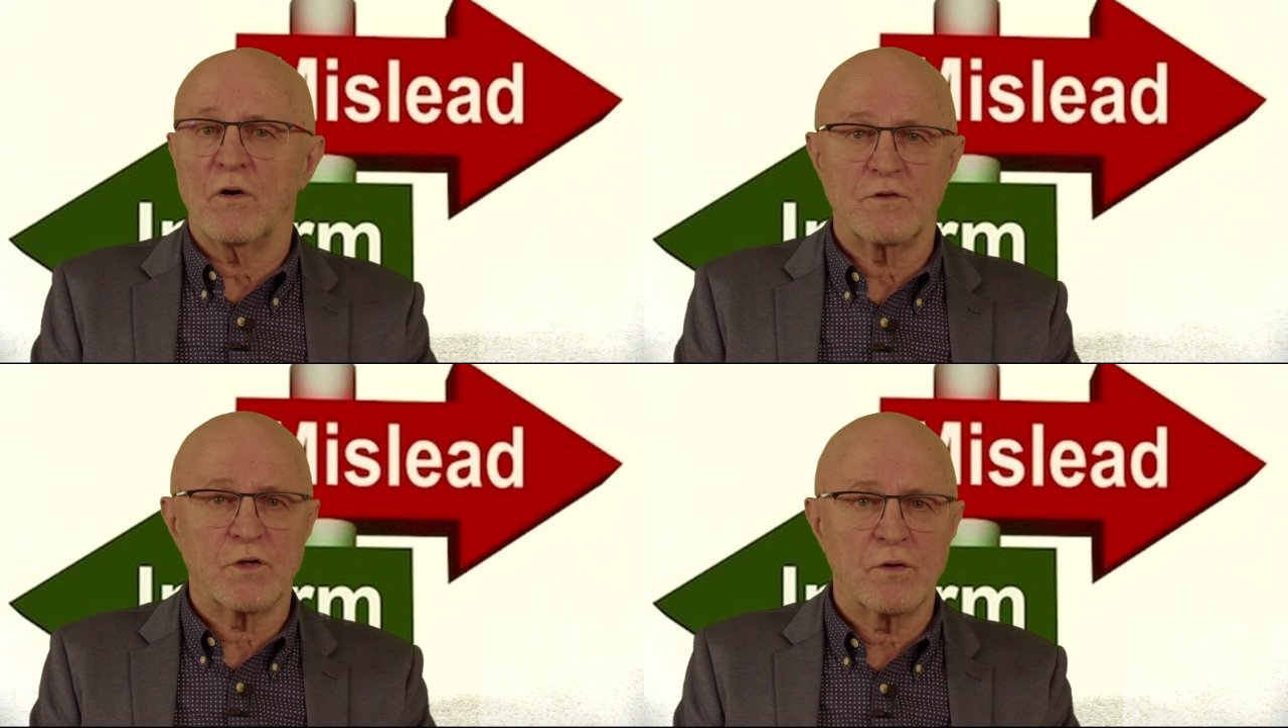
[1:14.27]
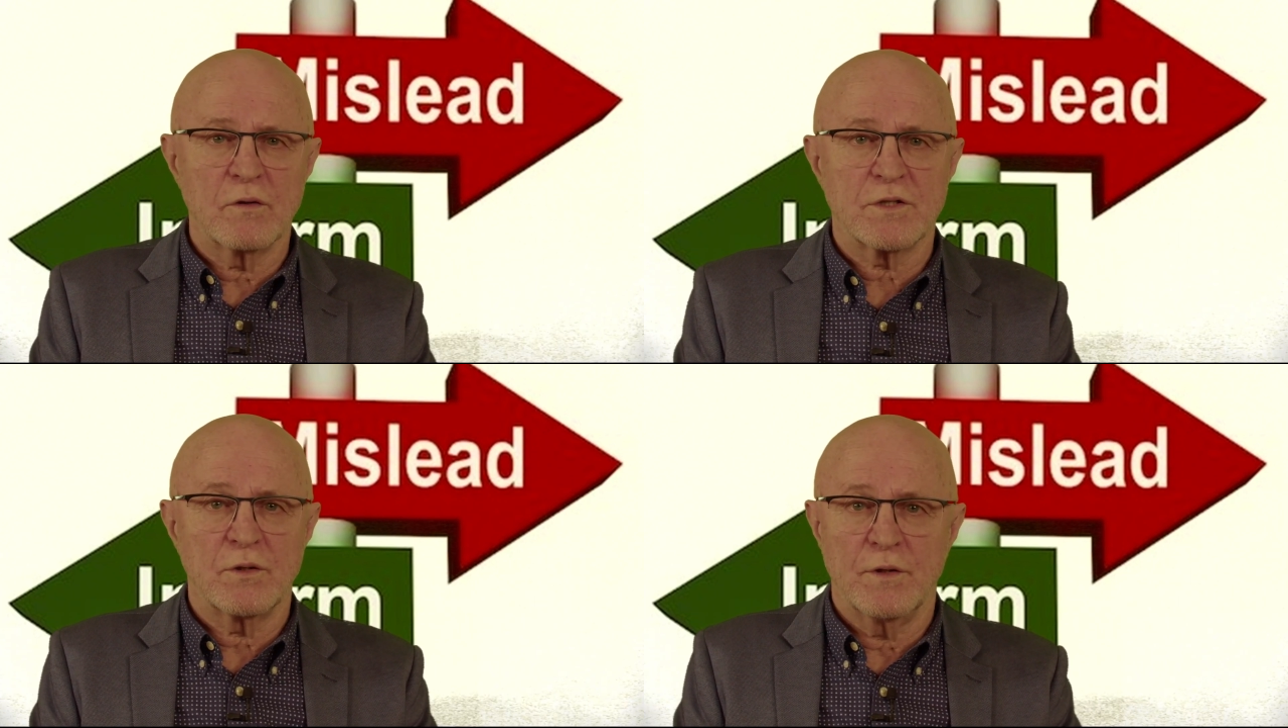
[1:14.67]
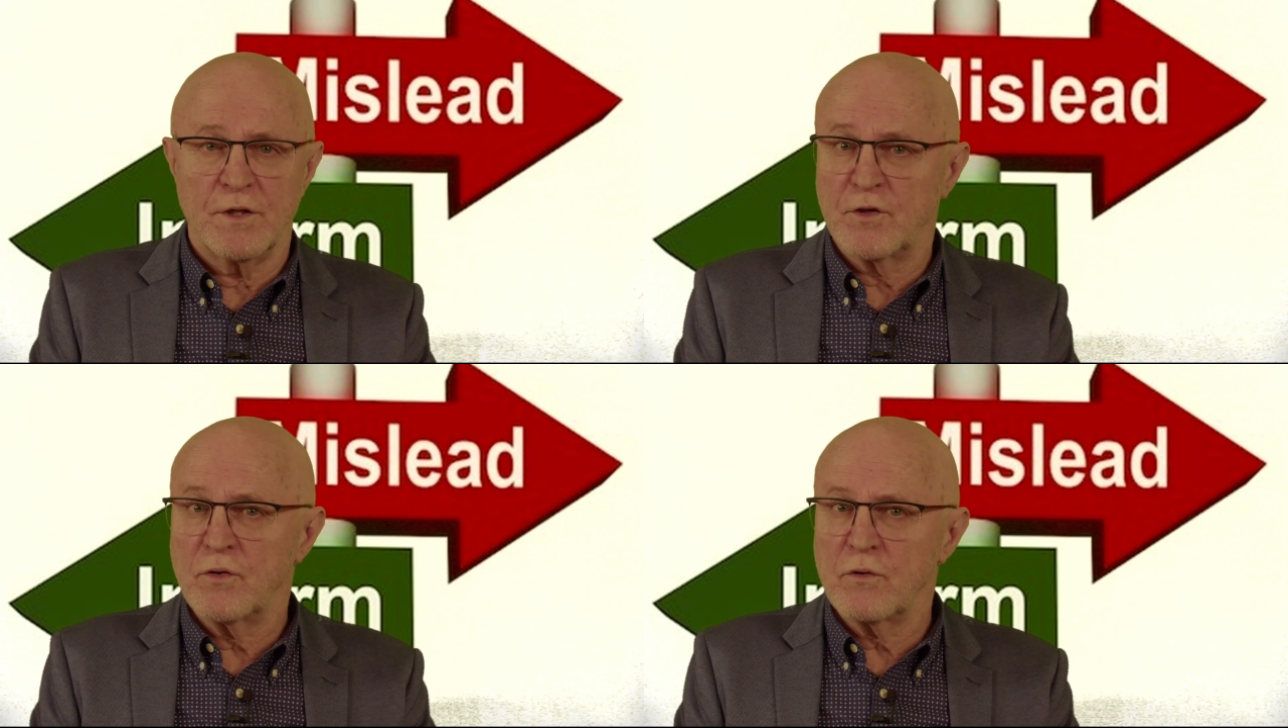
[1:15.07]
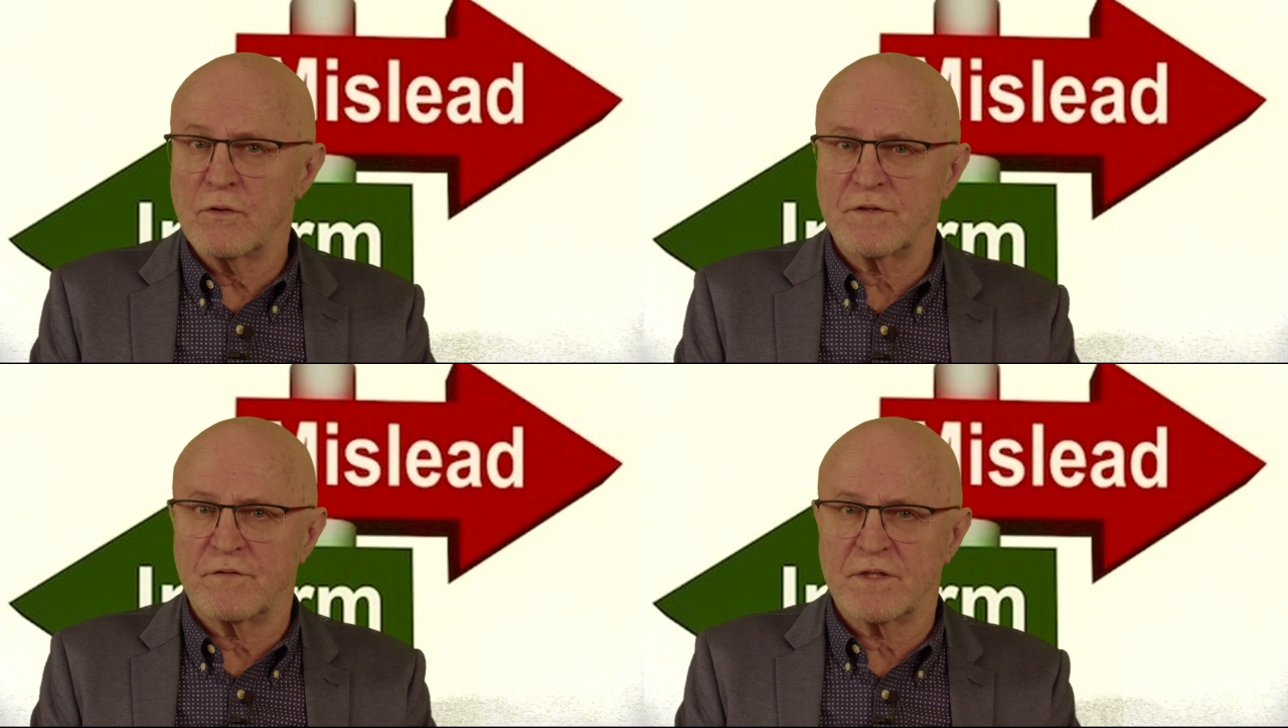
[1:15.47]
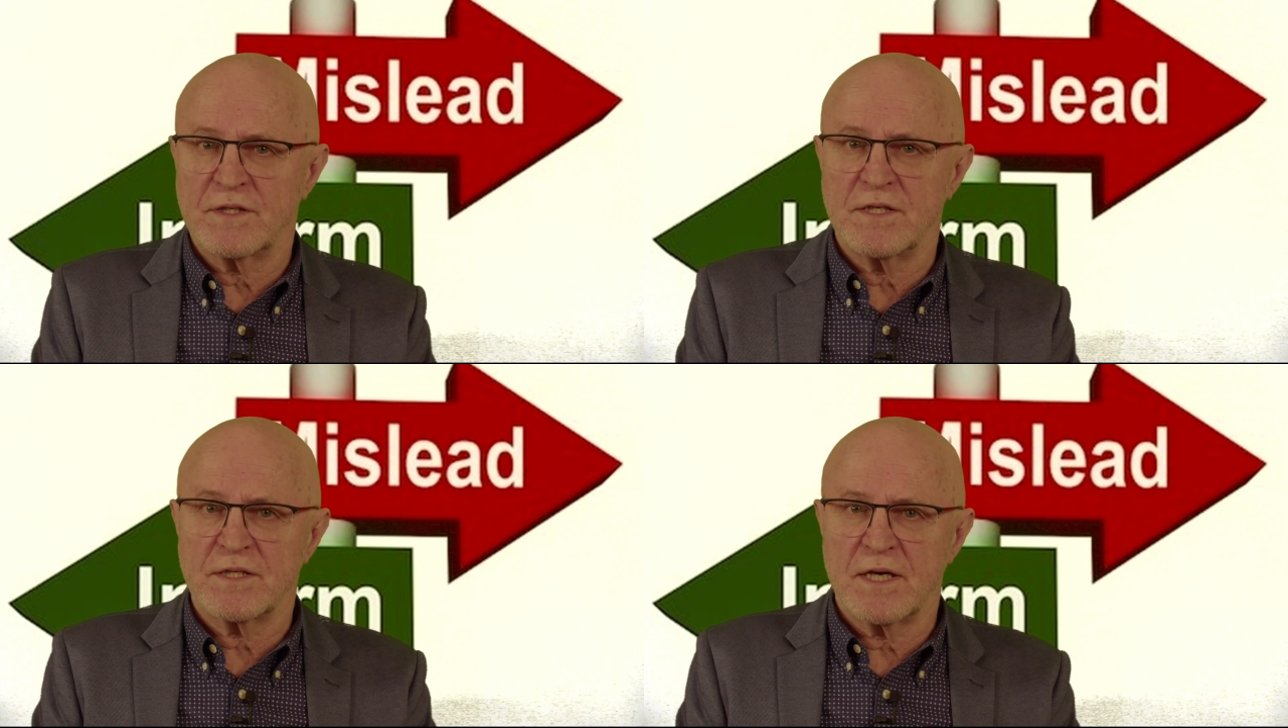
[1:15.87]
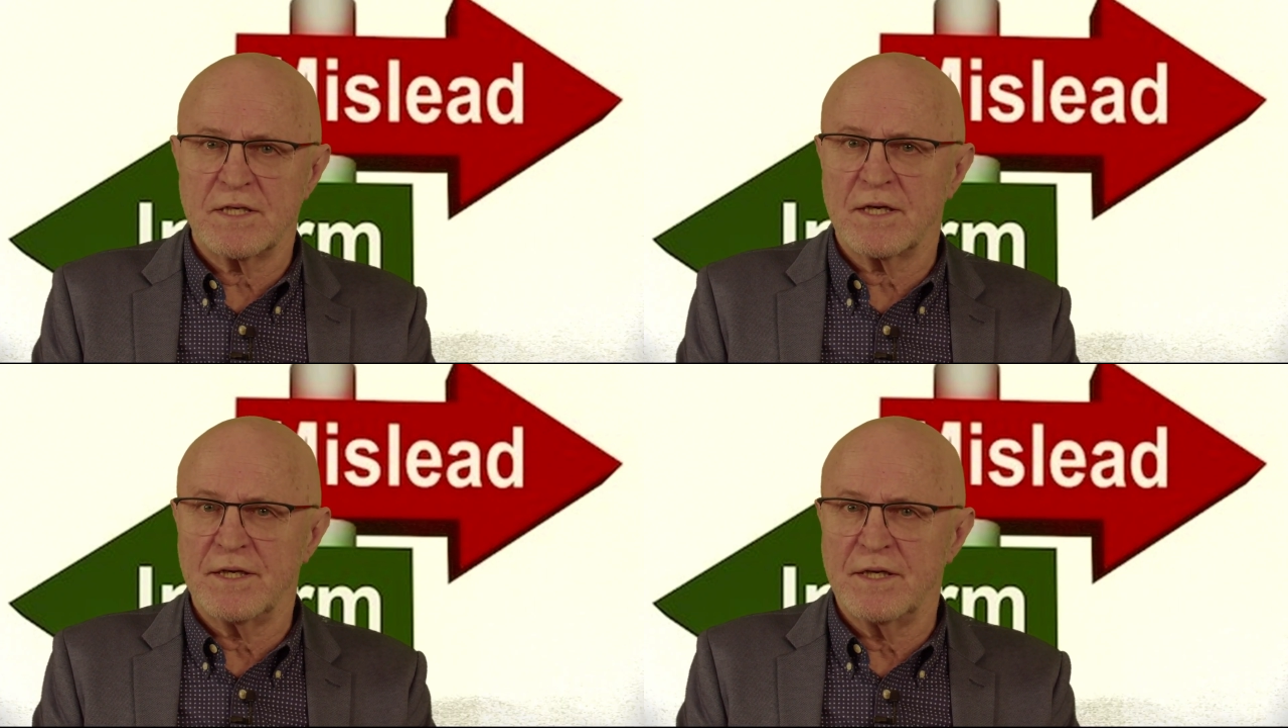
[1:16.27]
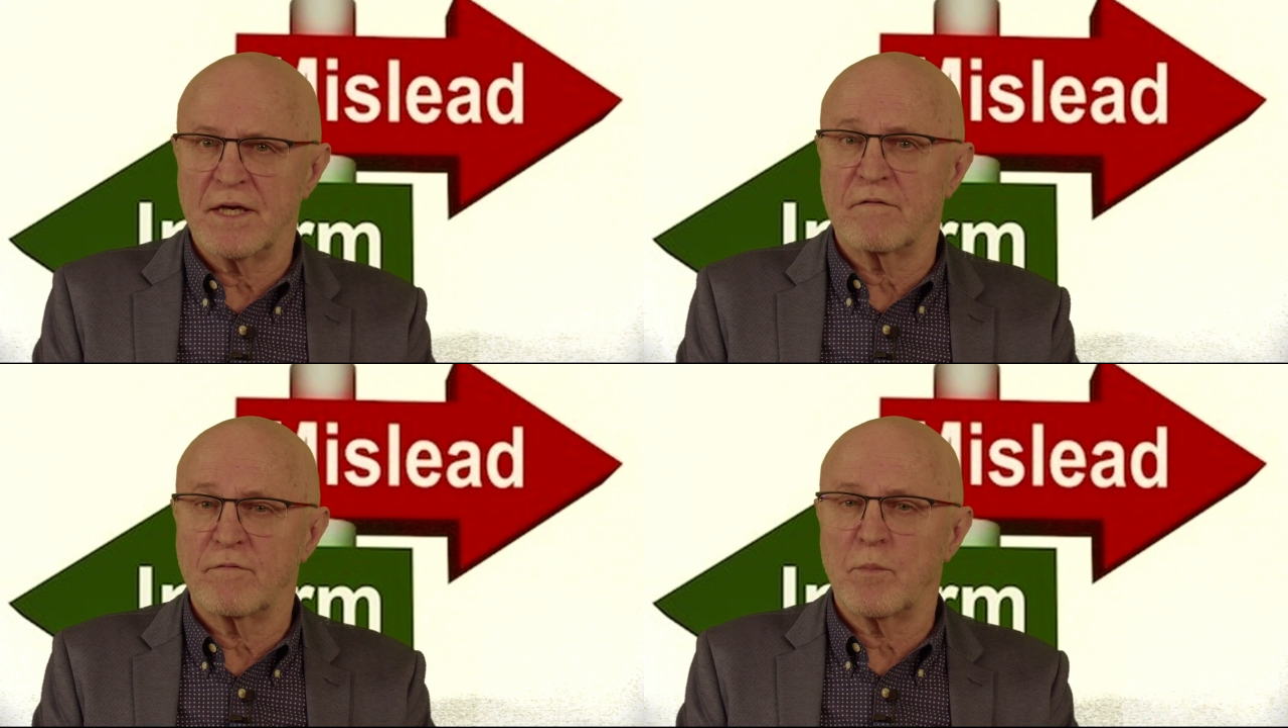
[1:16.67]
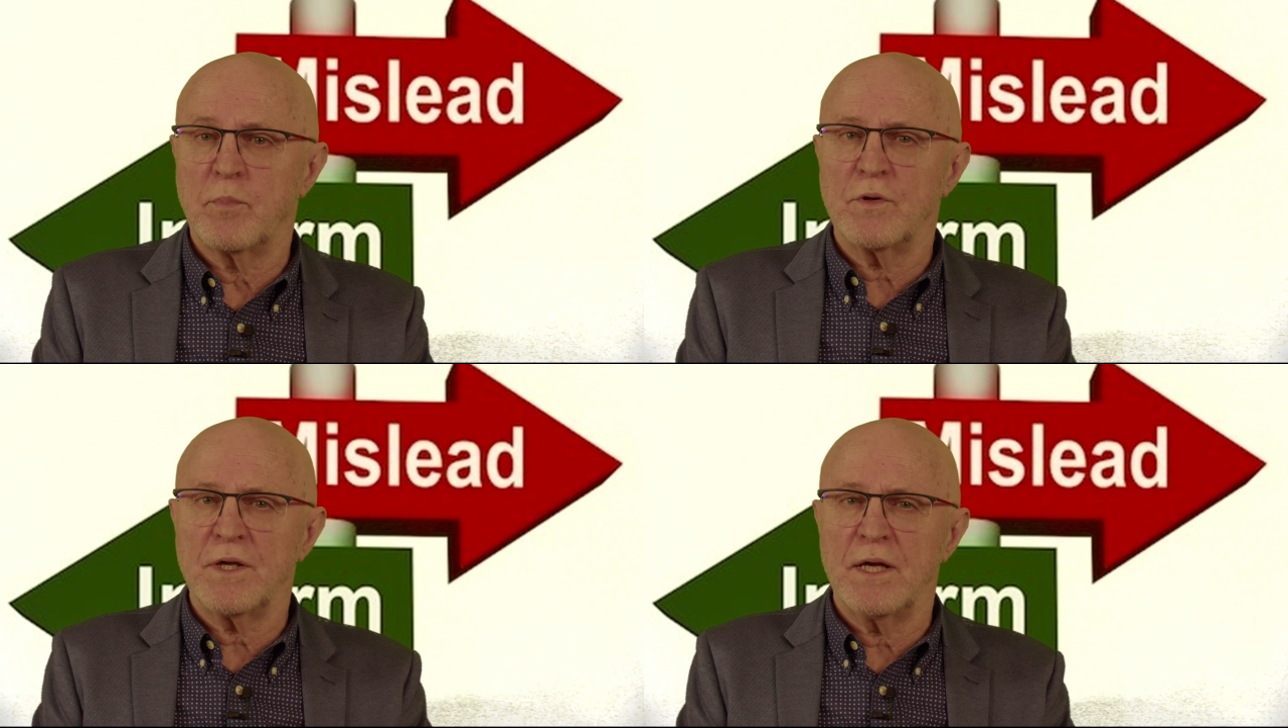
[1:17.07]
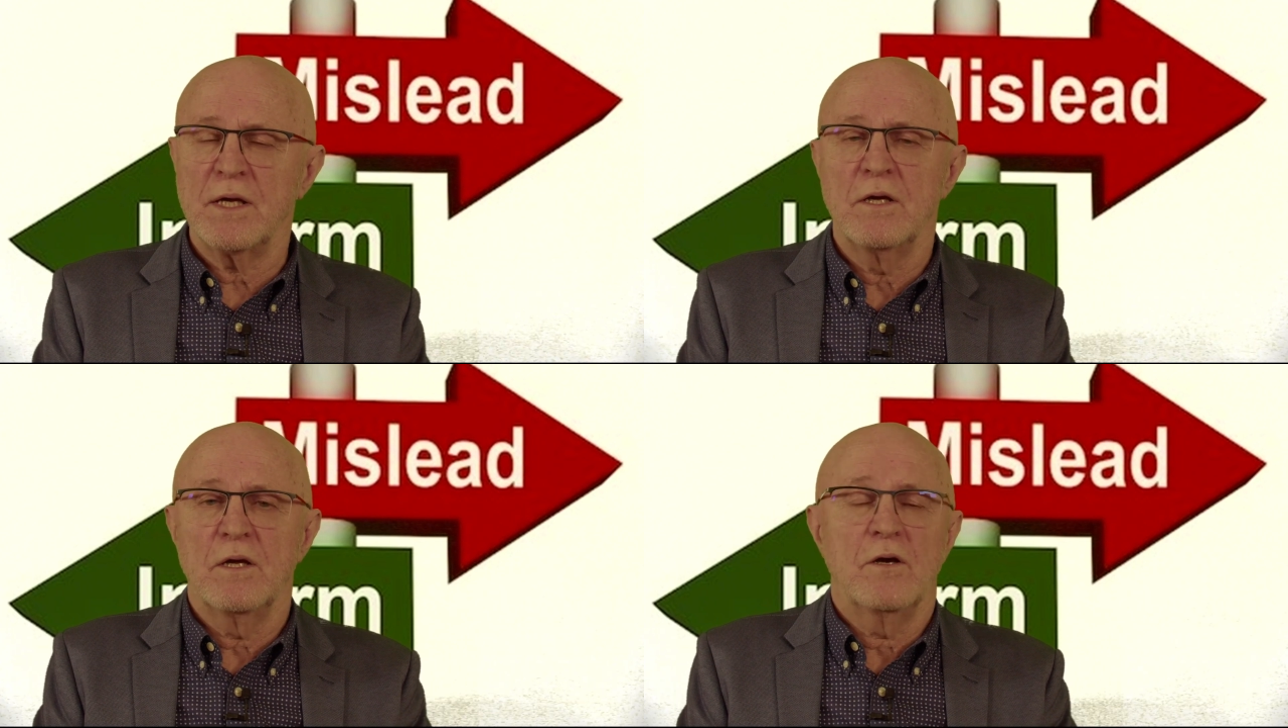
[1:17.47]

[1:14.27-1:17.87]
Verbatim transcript: of journalists who are notorious for sensationally negative reporting